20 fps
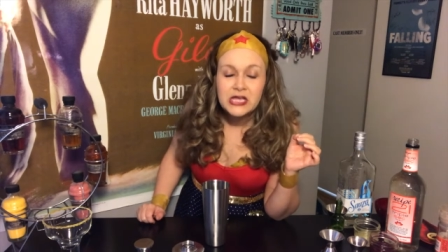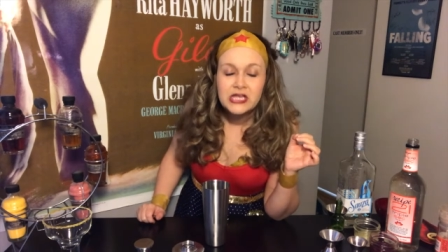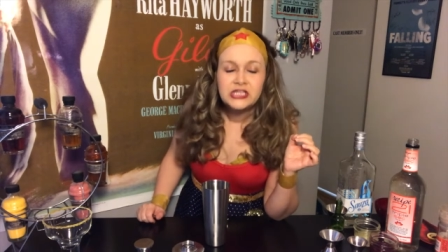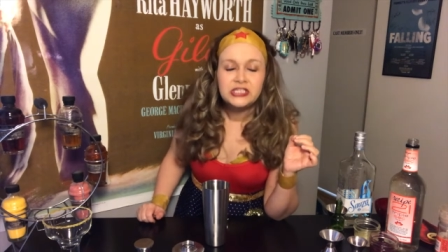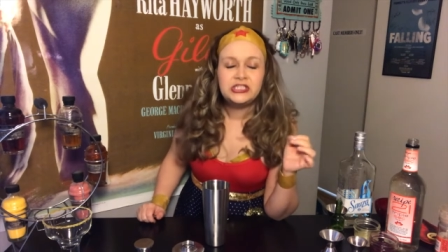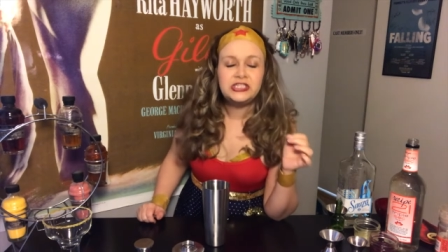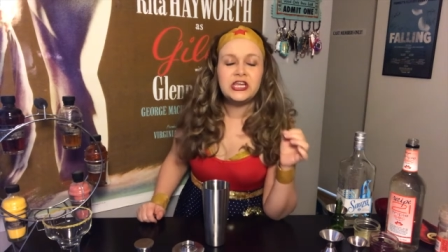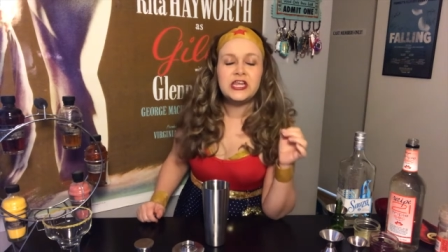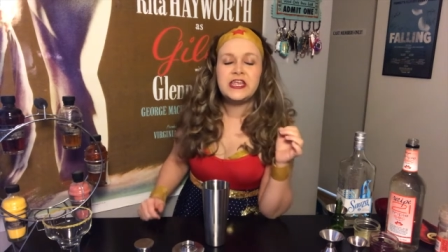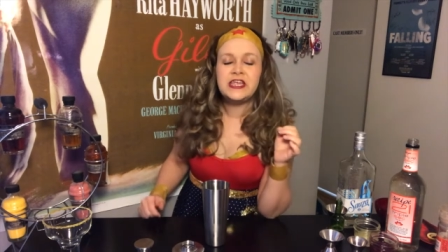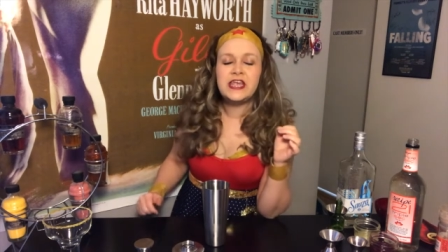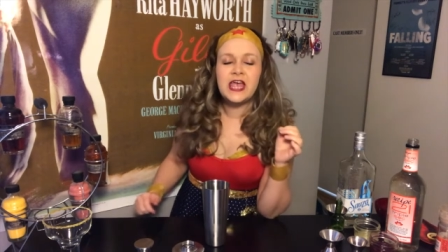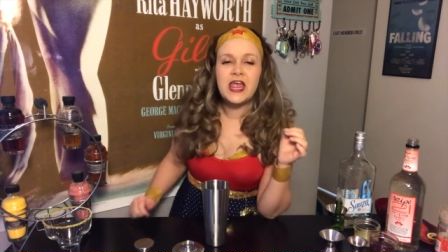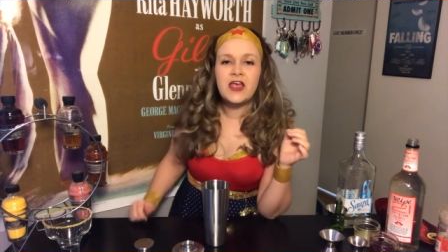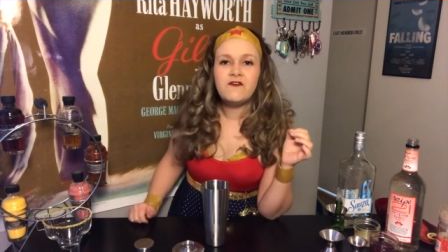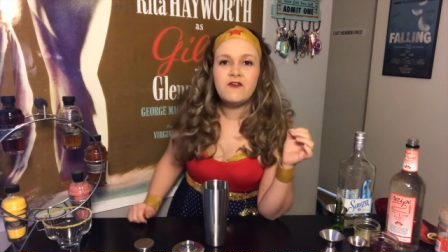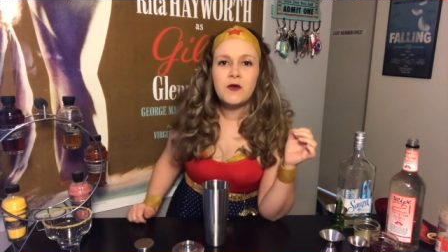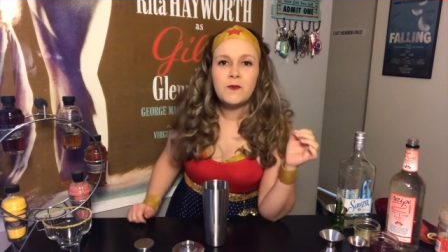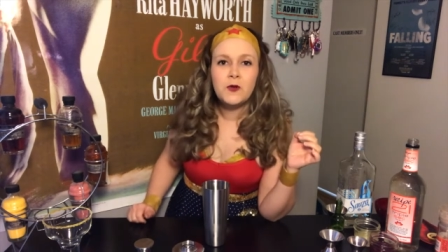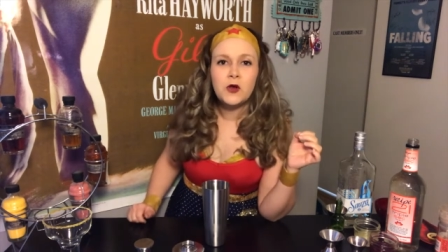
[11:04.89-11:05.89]
She
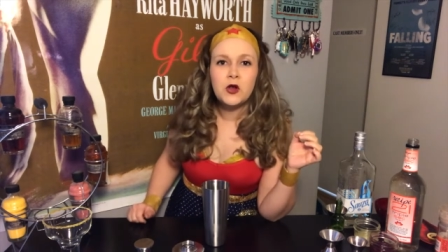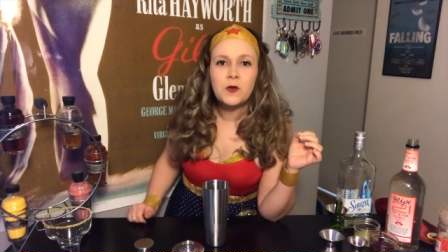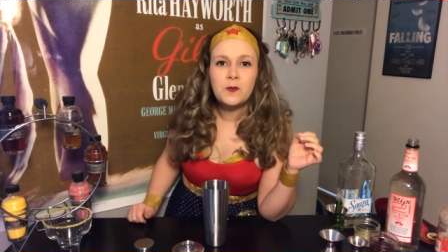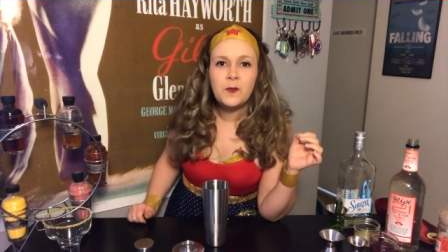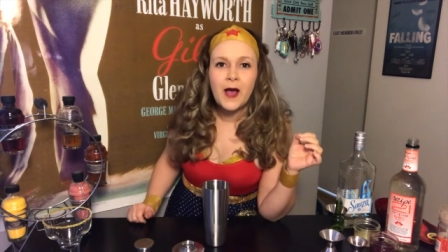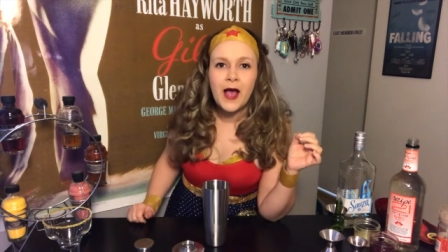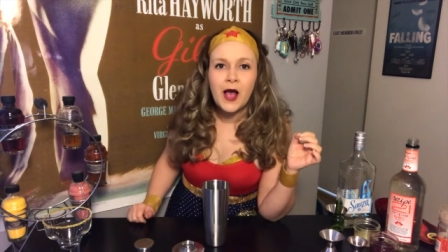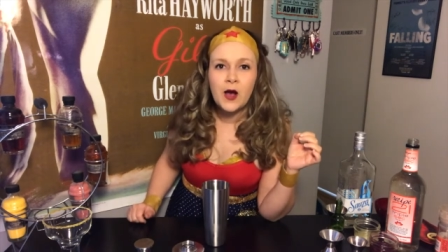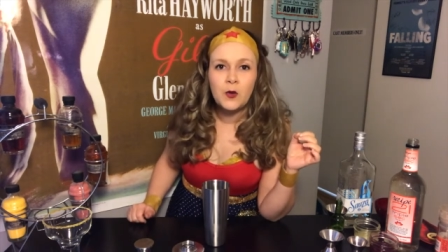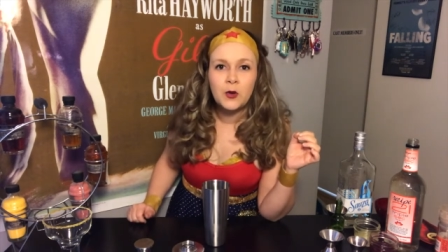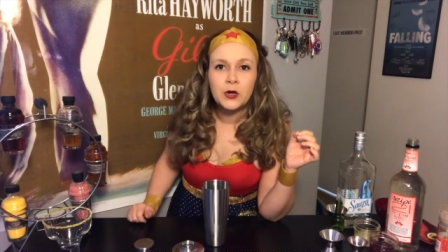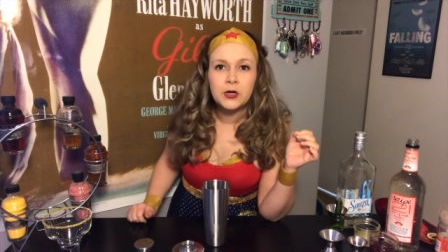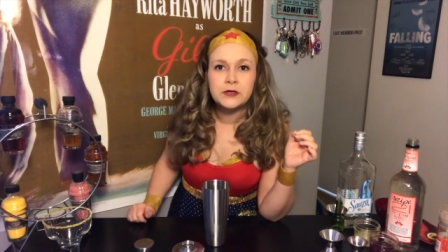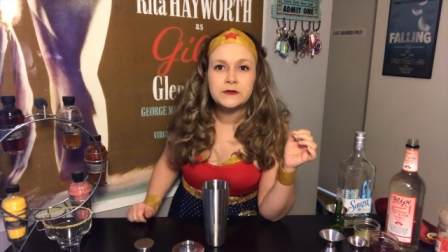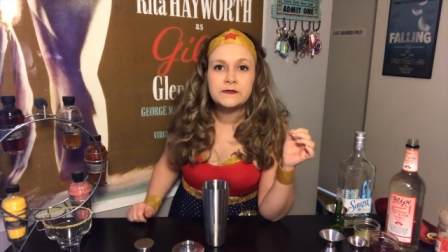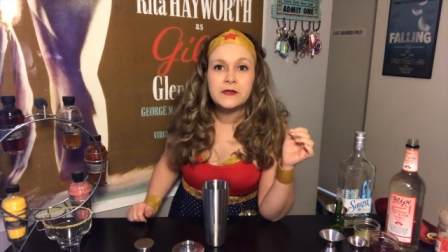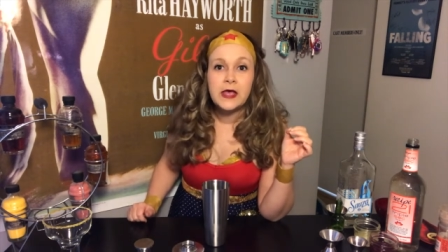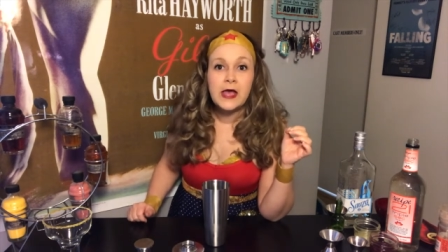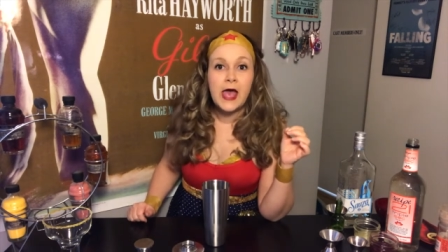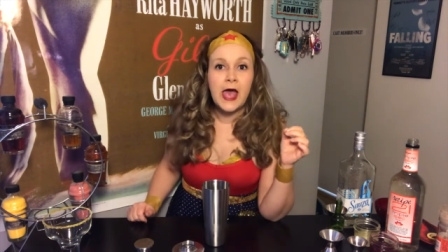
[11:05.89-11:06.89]
gave up her powers
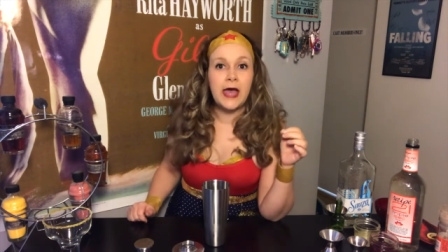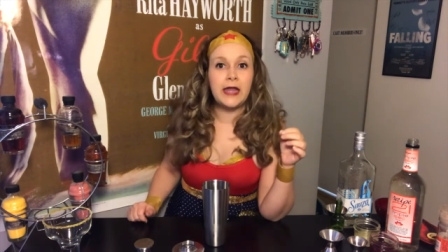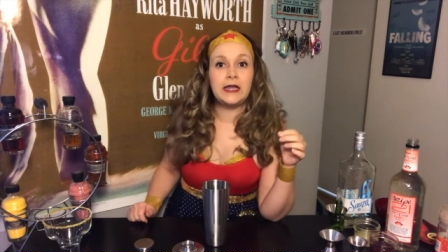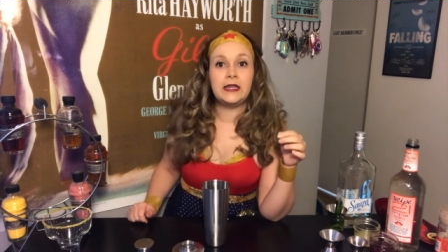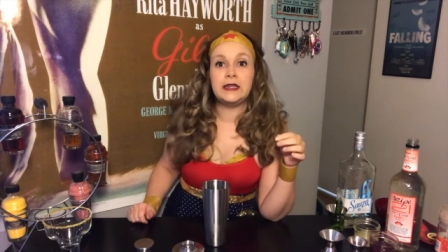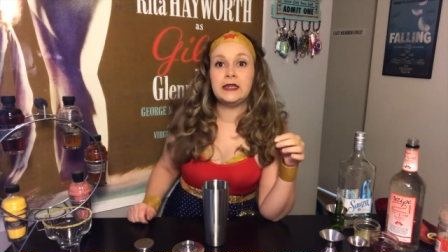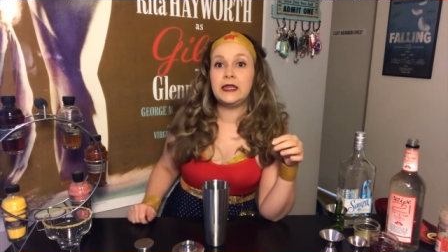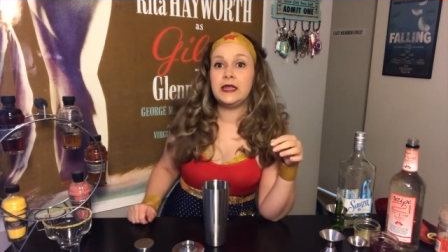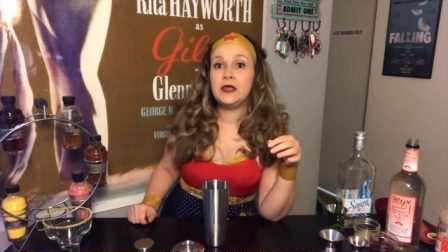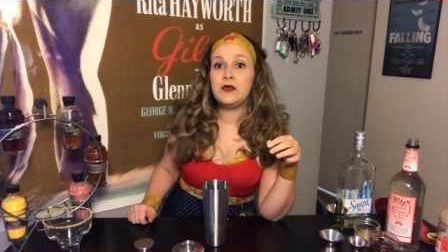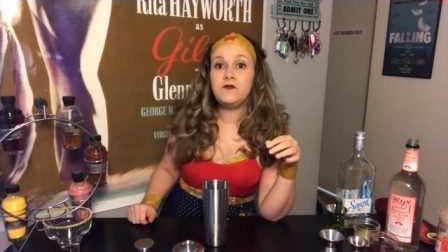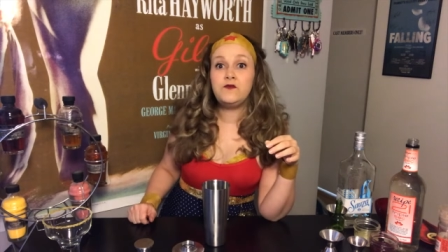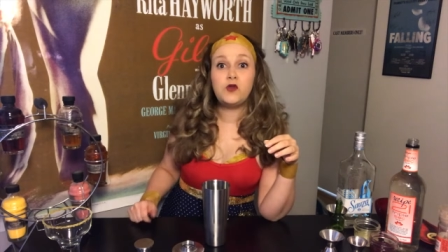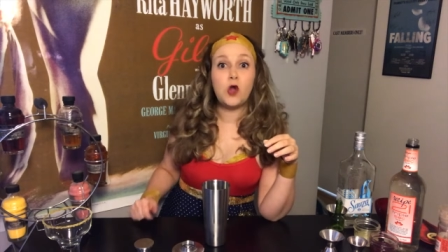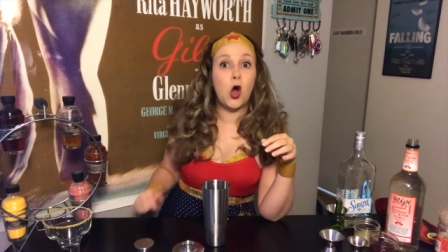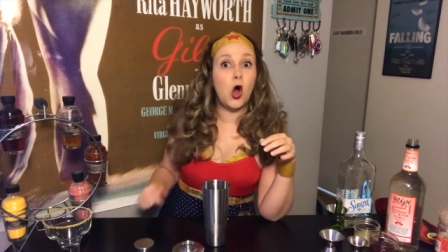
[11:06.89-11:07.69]
and lived